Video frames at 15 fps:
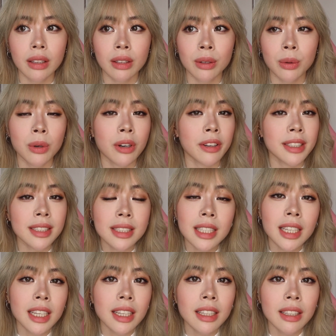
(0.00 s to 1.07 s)
the
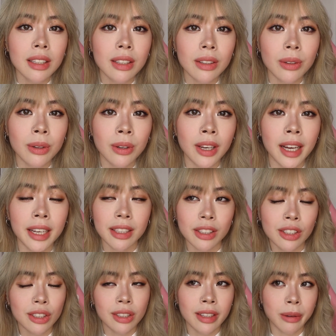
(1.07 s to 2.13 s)
quarantine, or like
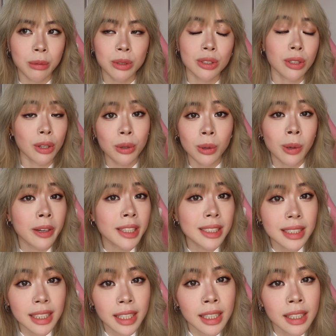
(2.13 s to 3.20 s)
there was no
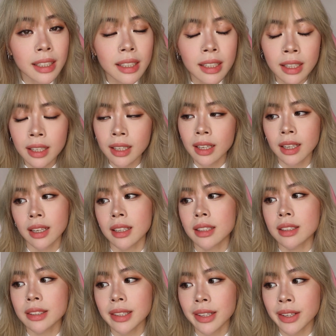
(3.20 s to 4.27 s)
quarantine.
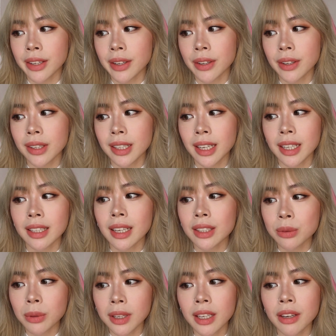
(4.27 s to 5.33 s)
So yeah,
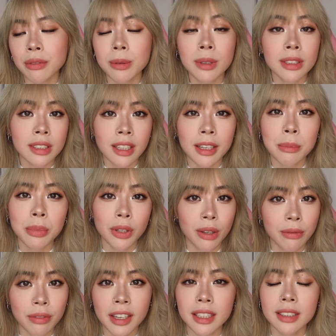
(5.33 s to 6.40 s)
that's when everyone started
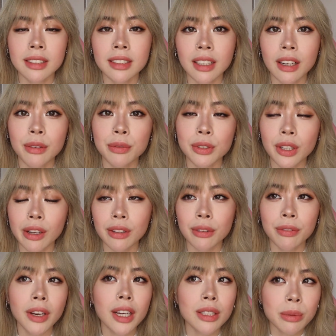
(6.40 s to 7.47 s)
booking flights and stuff. So the
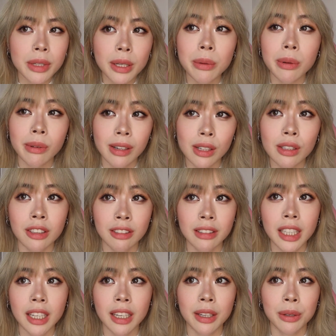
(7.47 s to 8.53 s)
first week we were in
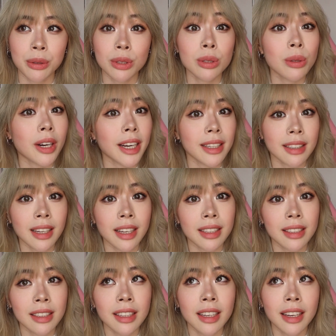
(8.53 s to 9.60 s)
Korea, it was quite dead.